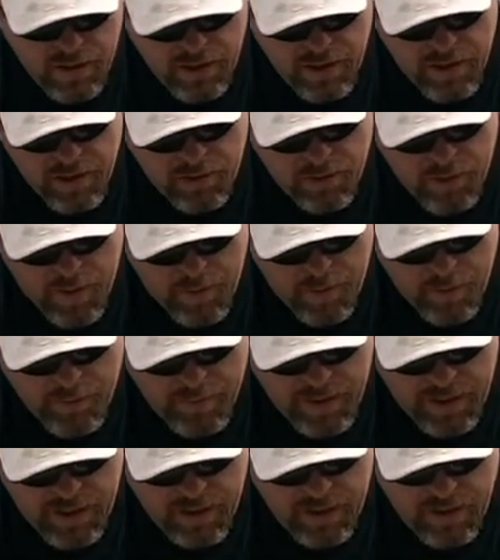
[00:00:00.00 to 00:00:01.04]
another rubber
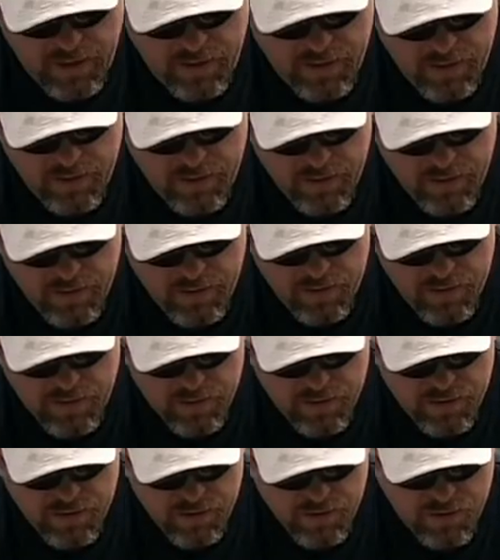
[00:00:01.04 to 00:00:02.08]
bead
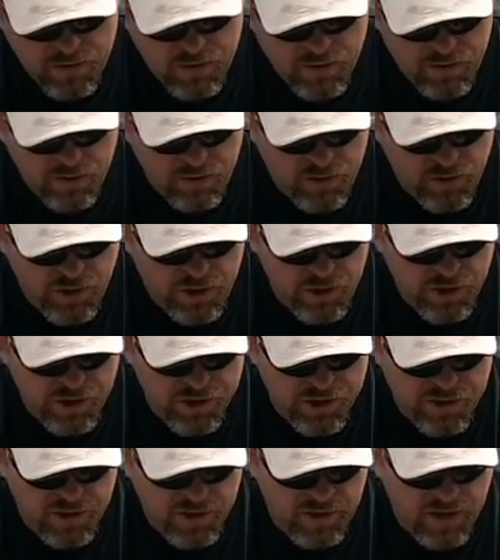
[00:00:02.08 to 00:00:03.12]
to
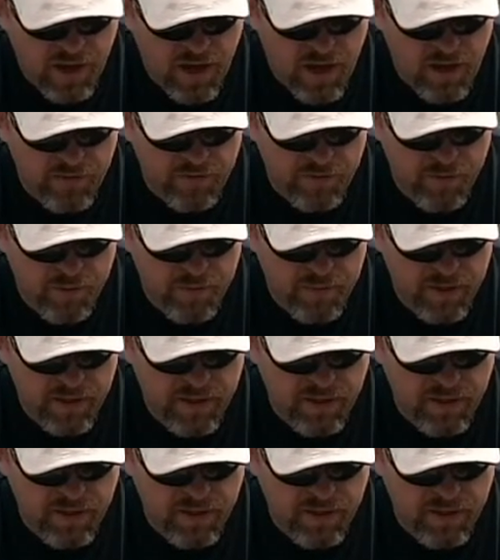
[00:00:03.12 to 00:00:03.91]
cushion the knot from